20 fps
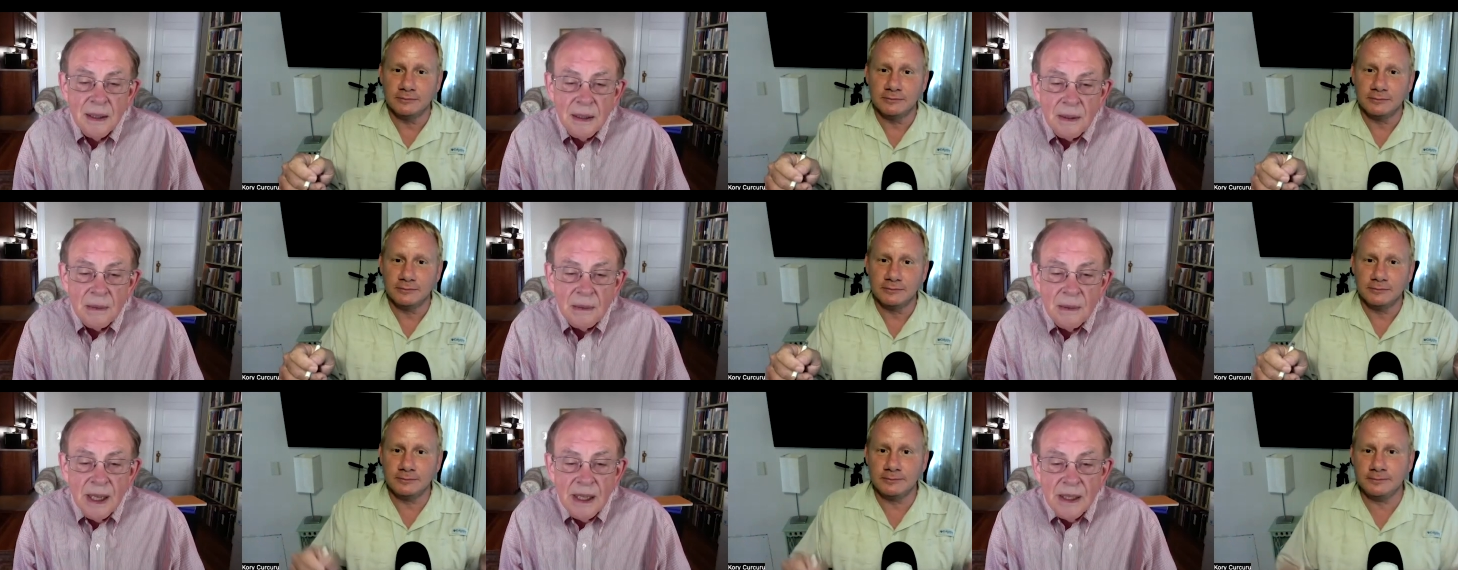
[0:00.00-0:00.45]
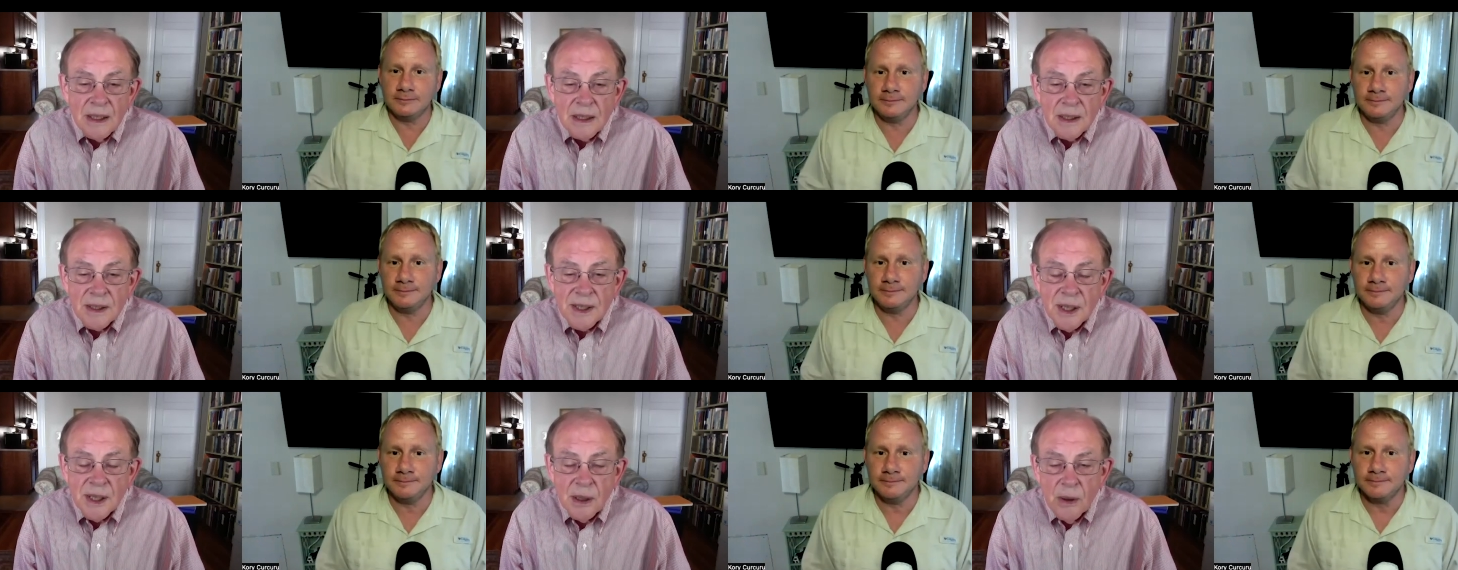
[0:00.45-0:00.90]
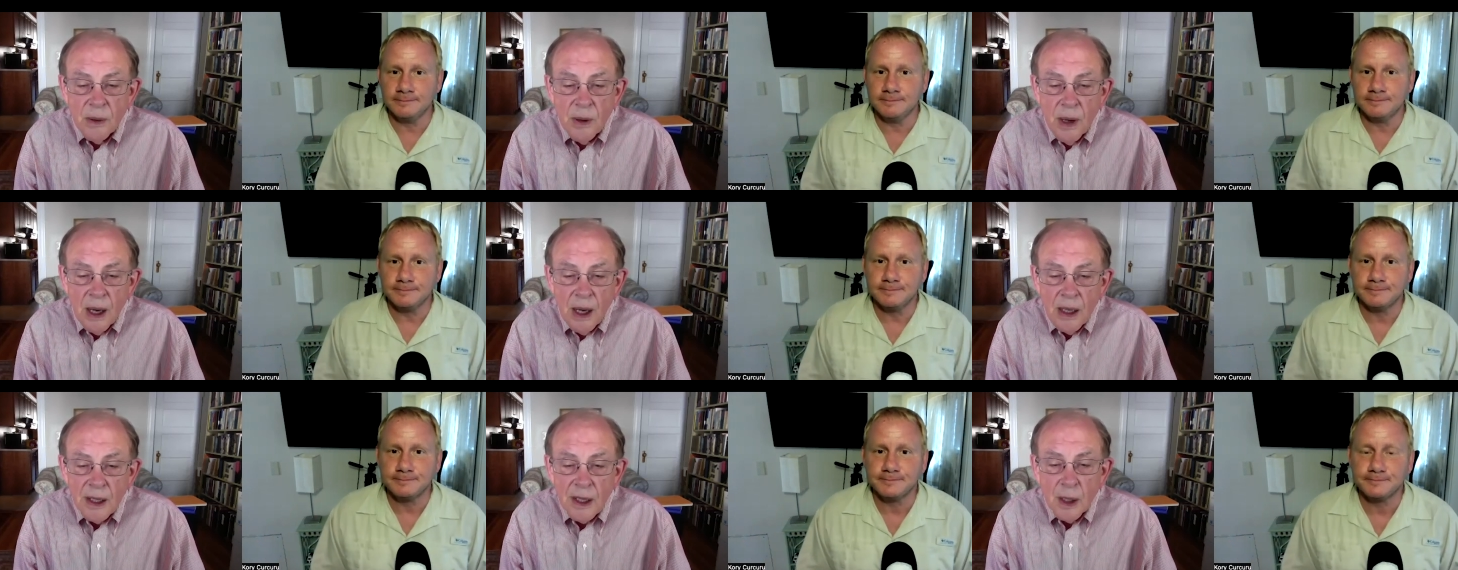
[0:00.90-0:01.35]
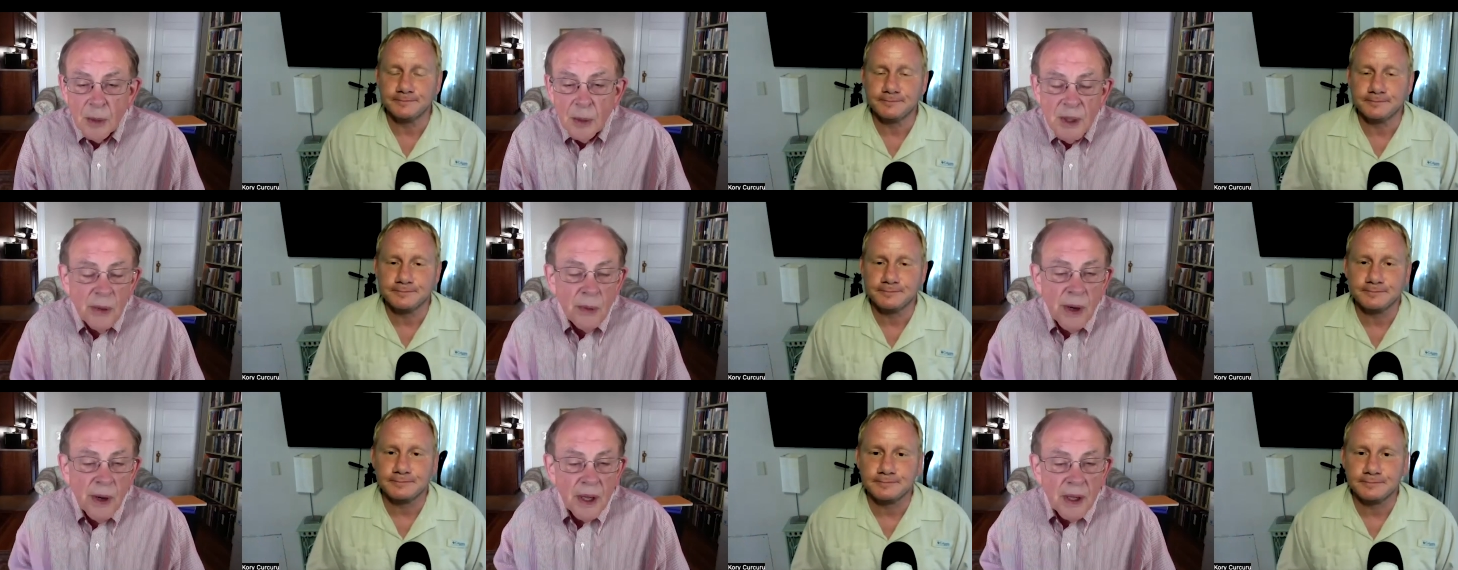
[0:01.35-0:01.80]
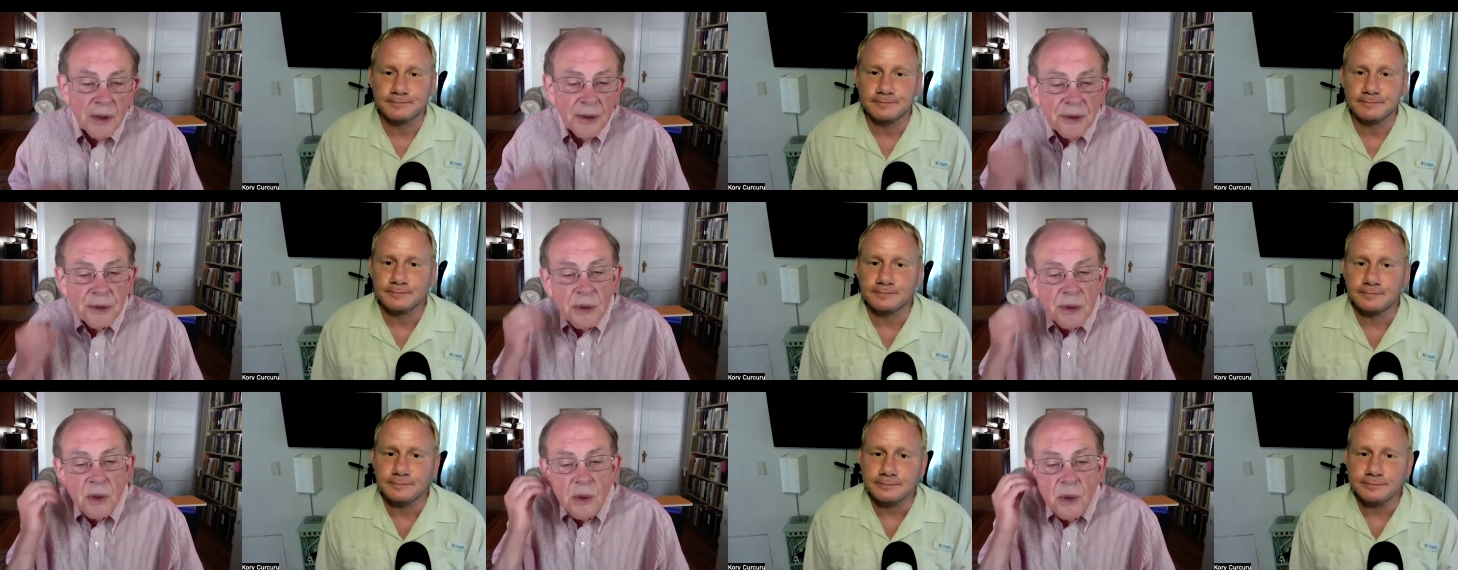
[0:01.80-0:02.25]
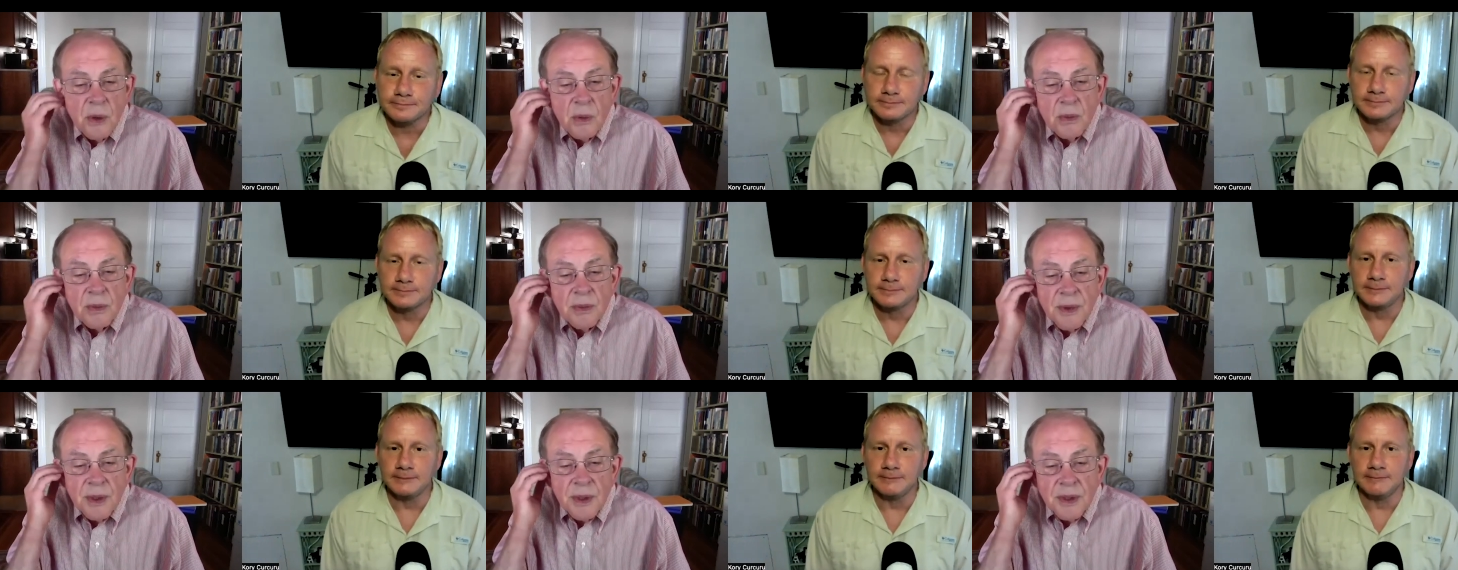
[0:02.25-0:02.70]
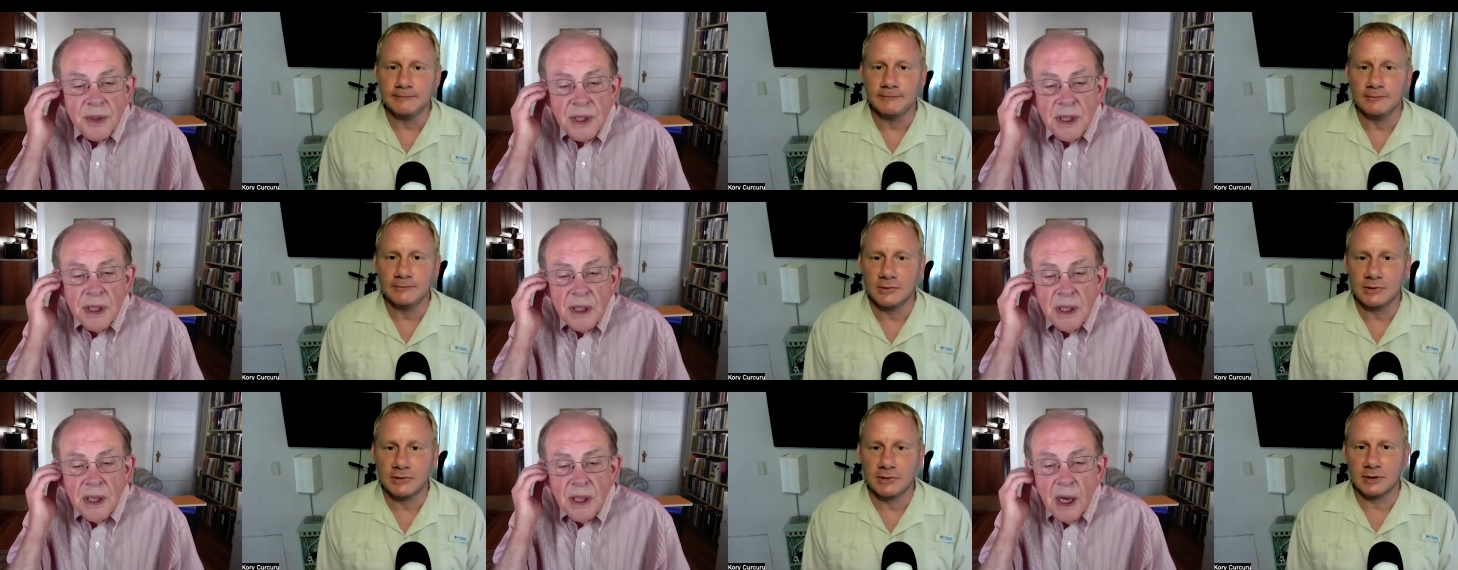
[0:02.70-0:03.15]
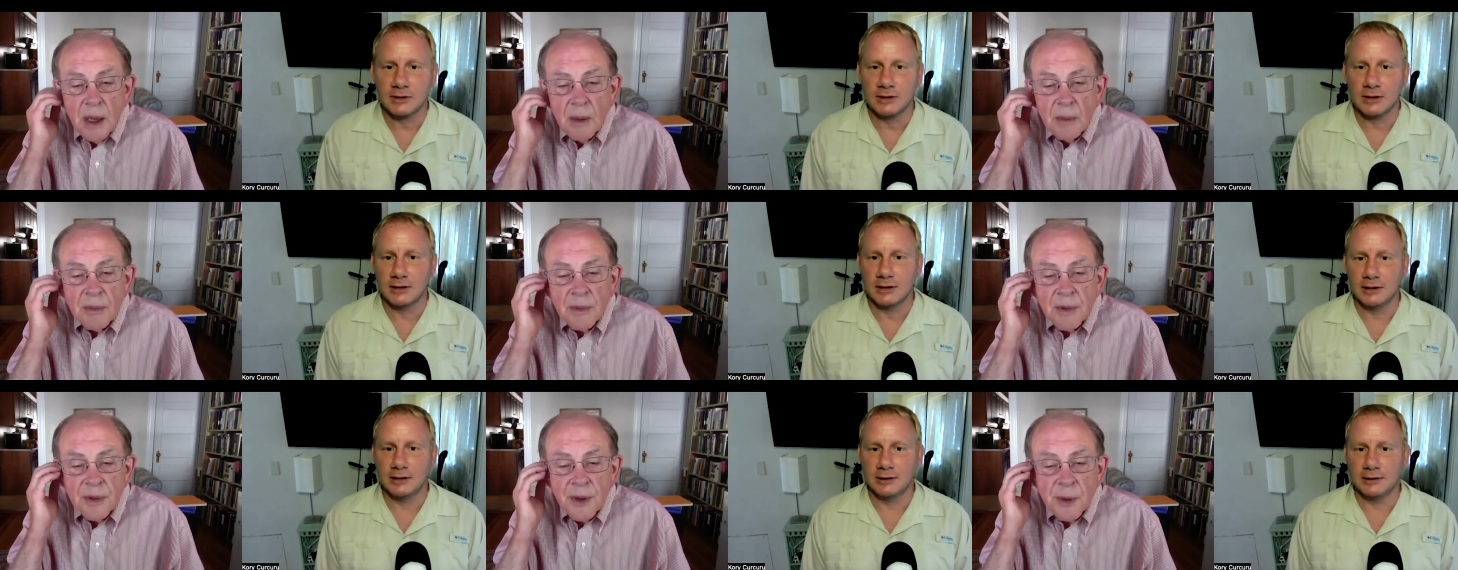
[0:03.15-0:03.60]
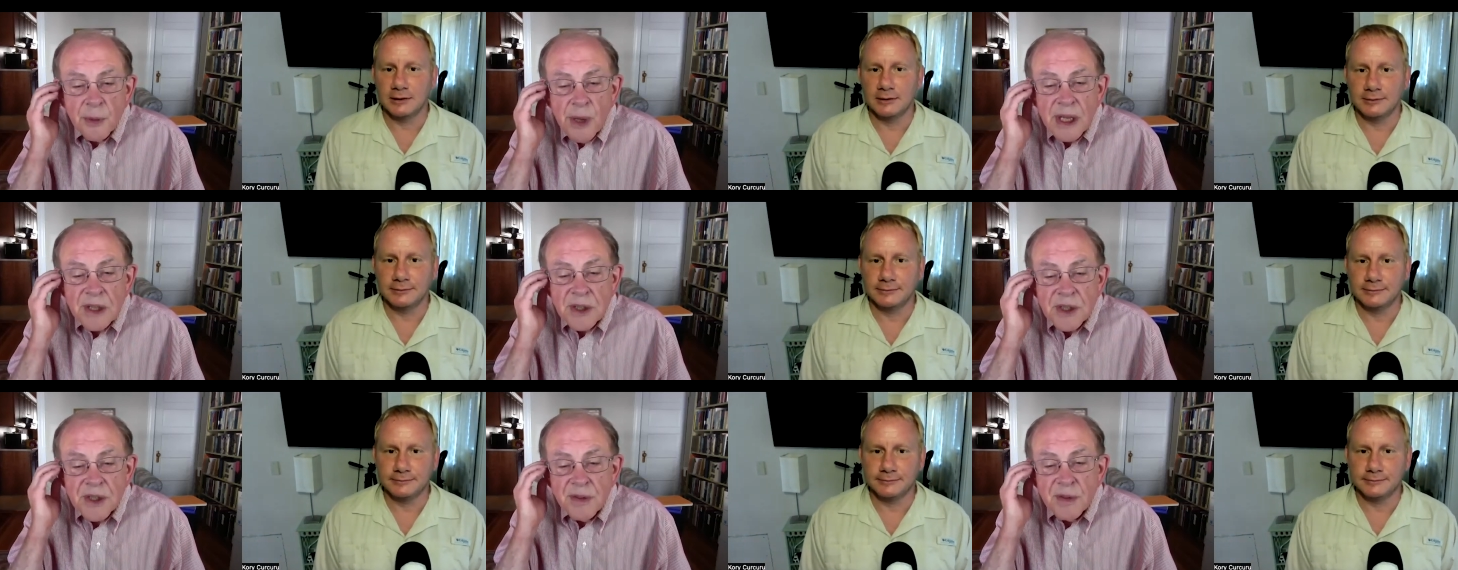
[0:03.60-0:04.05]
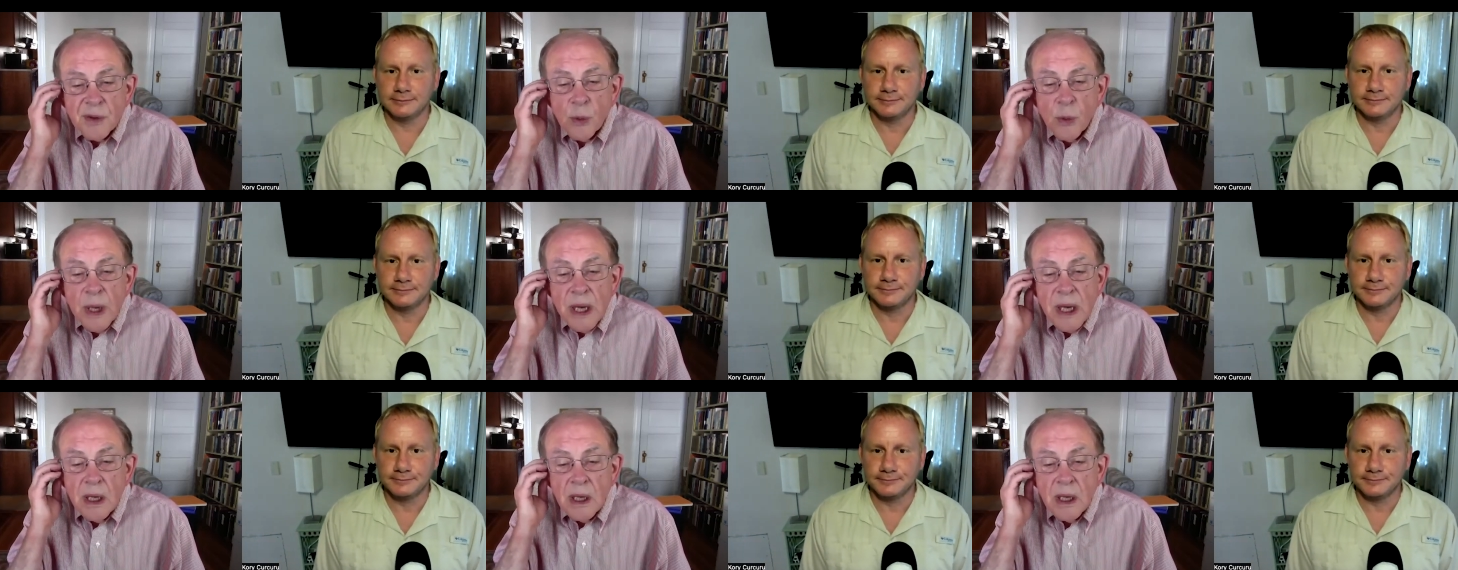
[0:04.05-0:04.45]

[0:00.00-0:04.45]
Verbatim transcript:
Speaker 1: Right. So uh, it'll be running through the um, the rest of the week